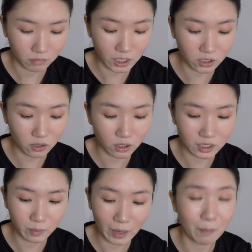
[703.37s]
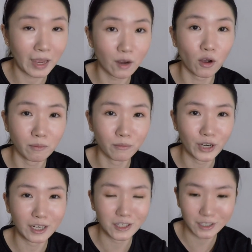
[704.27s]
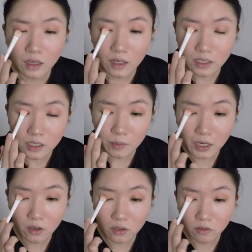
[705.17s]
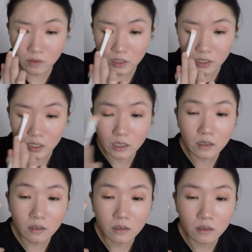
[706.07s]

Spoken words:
I just call this my pack on brush. Okay, let's just pack on over here.